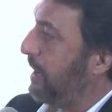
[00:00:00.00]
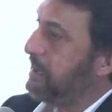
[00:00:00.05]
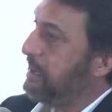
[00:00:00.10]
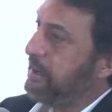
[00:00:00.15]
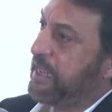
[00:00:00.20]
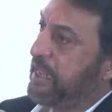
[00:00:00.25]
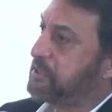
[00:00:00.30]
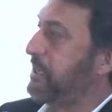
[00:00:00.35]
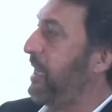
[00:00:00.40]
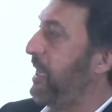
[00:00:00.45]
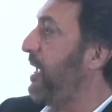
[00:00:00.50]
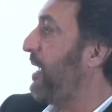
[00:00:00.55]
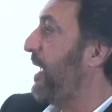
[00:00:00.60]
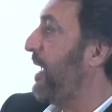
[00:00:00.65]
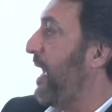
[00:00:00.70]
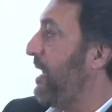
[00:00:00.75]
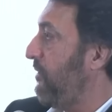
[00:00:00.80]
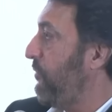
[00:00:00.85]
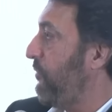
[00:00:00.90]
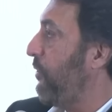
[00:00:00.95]
a Nestle
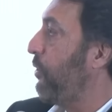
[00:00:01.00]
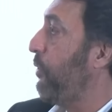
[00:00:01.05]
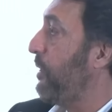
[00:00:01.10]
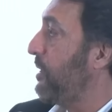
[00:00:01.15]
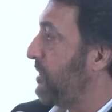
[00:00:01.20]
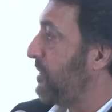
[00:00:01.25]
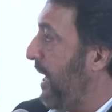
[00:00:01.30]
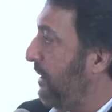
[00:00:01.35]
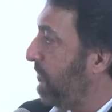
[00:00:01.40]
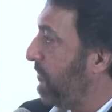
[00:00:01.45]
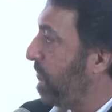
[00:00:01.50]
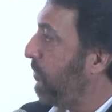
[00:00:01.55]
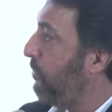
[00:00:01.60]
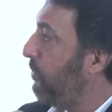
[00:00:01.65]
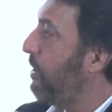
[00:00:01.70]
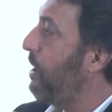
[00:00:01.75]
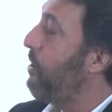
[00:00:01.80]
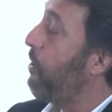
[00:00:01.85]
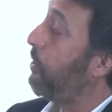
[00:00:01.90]
can if you're doing snack food